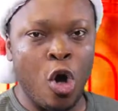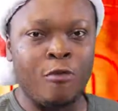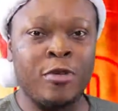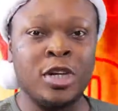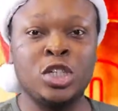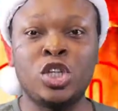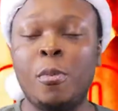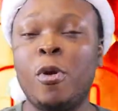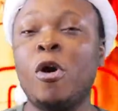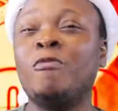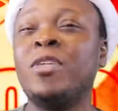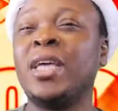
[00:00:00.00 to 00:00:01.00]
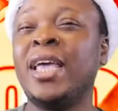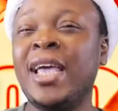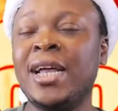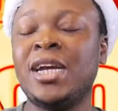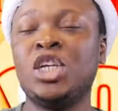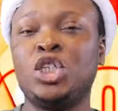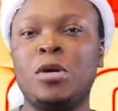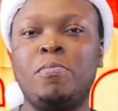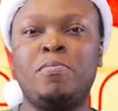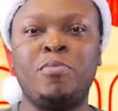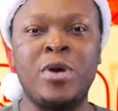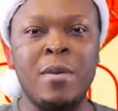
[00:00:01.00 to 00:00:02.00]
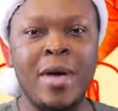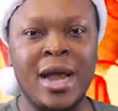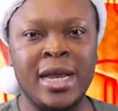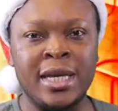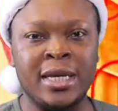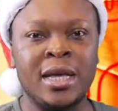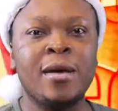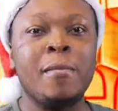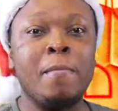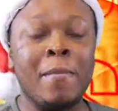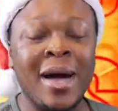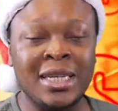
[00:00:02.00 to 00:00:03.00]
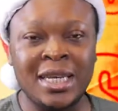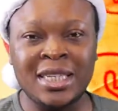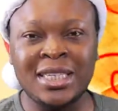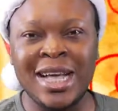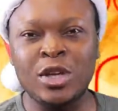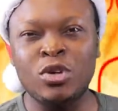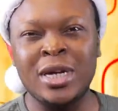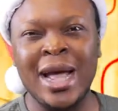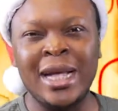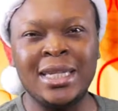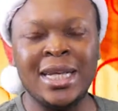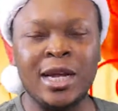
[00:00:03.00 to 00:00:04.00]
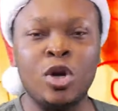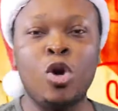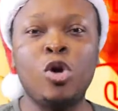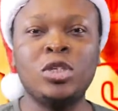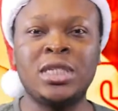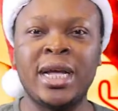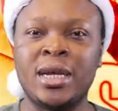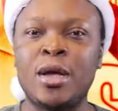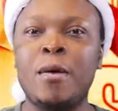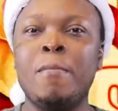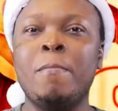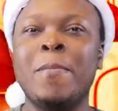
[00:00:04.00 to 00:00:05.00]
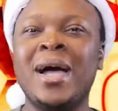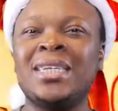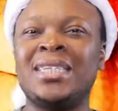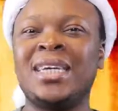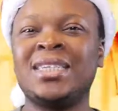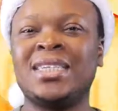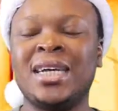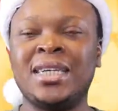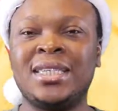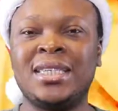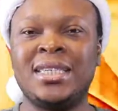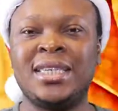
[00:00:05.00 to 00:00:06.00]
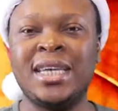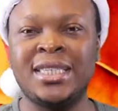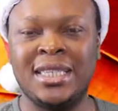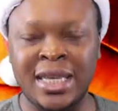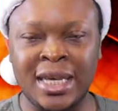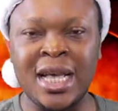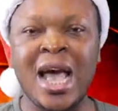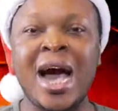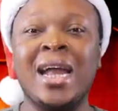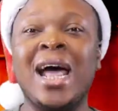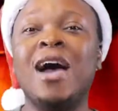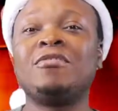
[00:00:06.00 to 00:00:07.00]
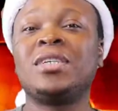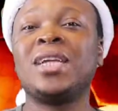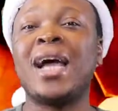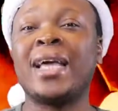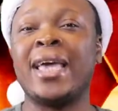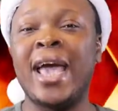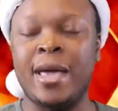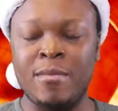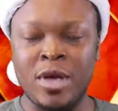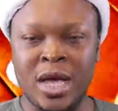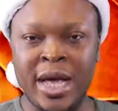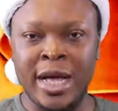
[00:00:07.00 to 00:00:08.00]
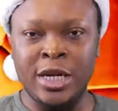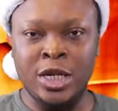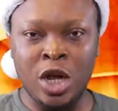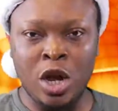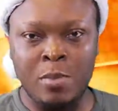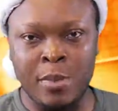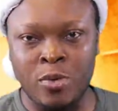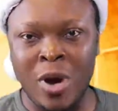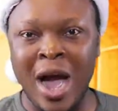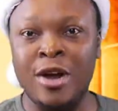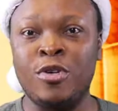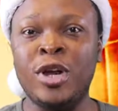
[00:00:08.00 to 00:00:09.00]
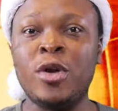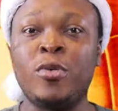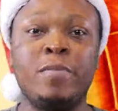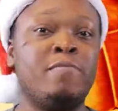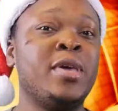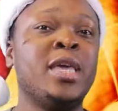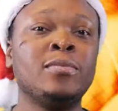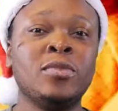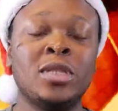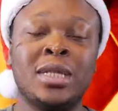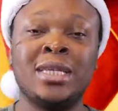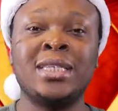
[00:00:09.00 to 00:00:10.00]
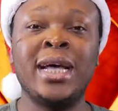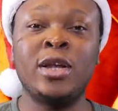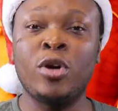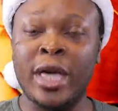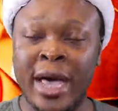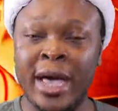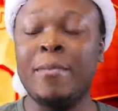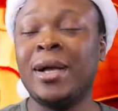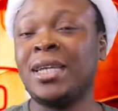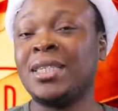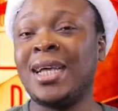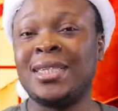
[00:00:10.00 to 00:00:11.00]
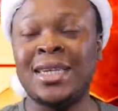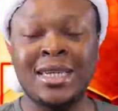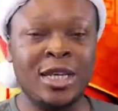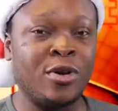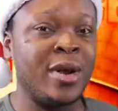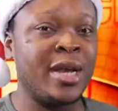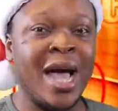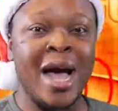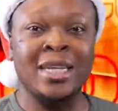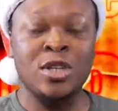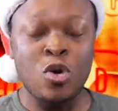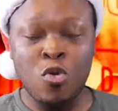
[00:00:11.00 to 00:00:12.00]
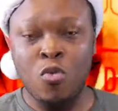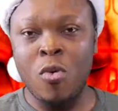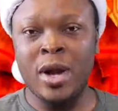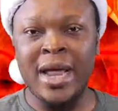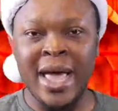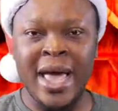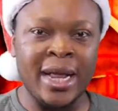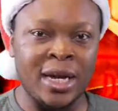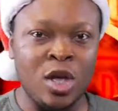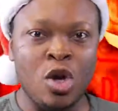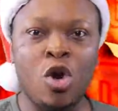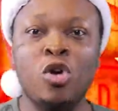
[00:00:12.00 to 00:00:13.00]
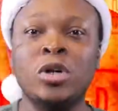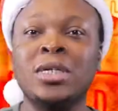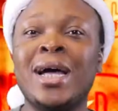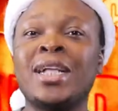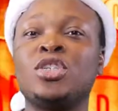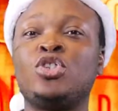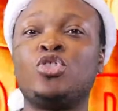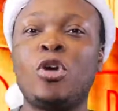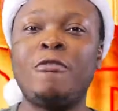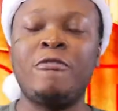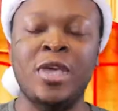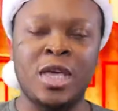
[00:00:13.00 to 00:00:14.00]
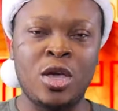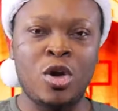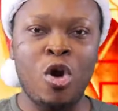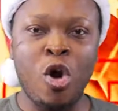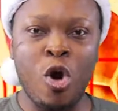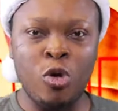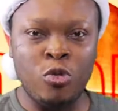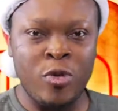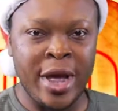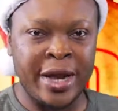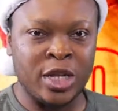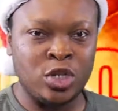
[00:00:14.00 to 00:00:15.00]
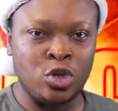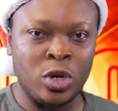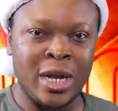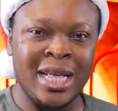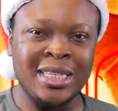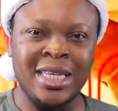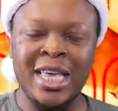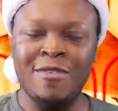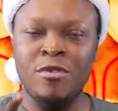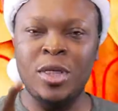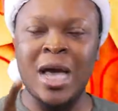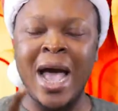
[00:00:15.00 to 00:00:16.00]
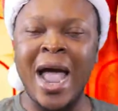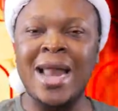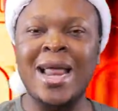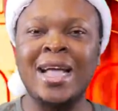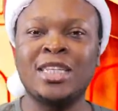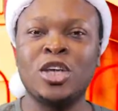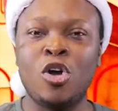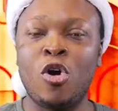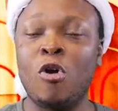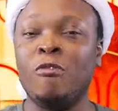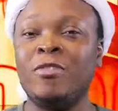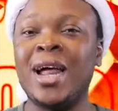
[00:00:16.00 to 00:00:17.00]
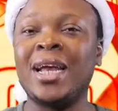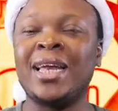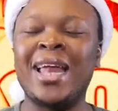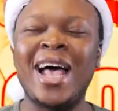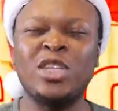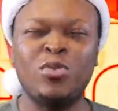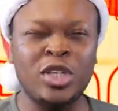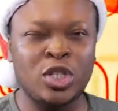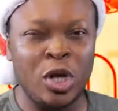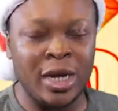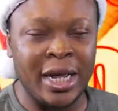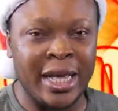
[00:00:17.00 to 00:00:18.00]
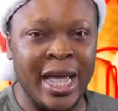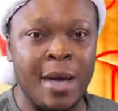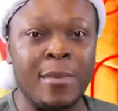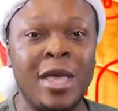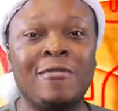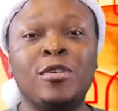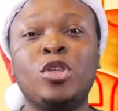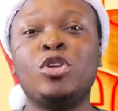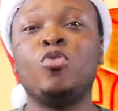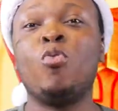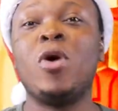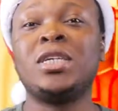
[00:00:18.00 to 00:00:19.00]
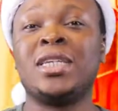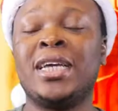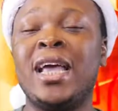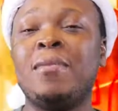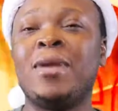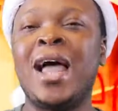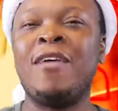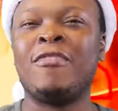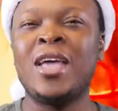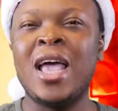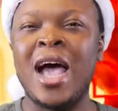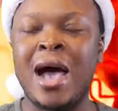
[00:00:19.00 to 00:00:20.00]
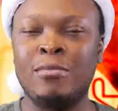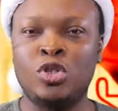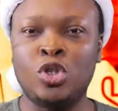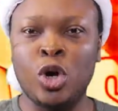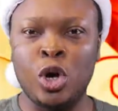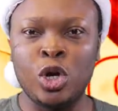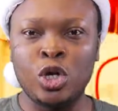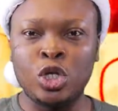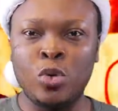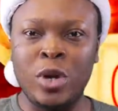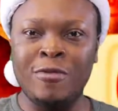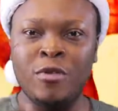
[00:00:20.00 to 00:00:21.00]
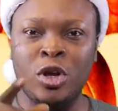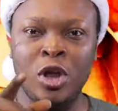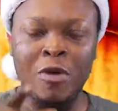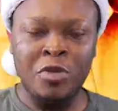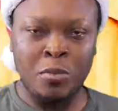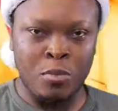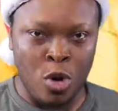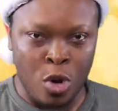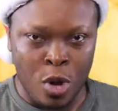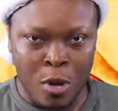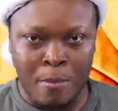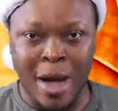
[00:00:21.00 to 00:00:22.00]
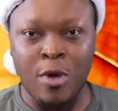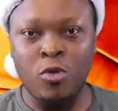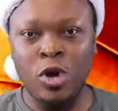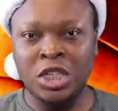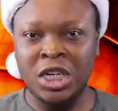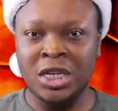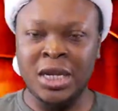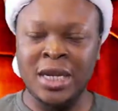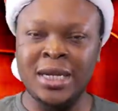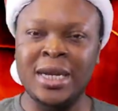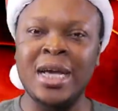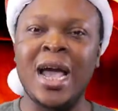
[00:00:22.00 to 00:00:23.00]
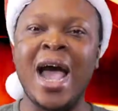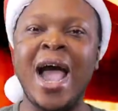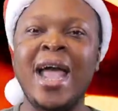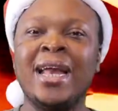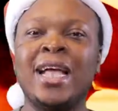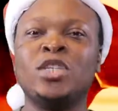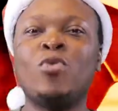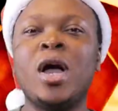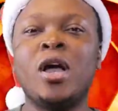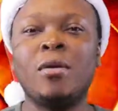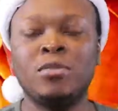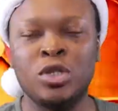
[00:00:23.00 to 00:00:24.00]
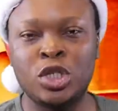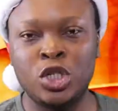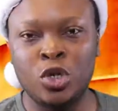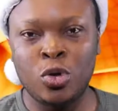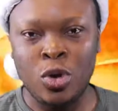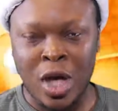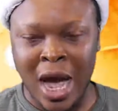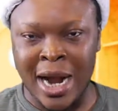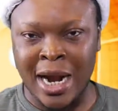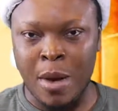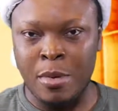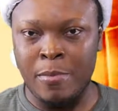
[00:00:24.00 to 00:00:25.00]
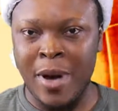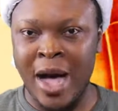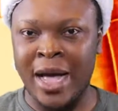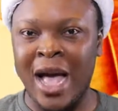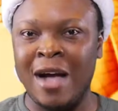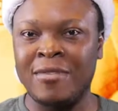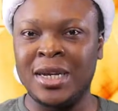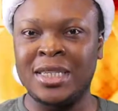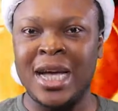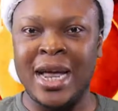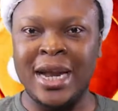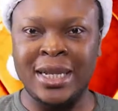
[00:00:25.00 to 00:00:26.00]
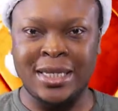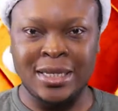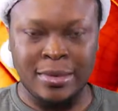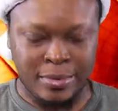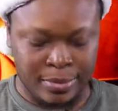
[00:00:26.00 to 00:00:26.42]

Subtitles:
for the top of the English Premier League. Manchester United hosted Manchester City, and after that game a lot of people agree with me that said, okay, Manchester City already has one hand on that trophy already. So let's give you the highlights of that last week Sunday game. Even though you watched the game live, I'm sure you even love it more by watching the highlights. Welcome to the show, and I'll be back after this highlight.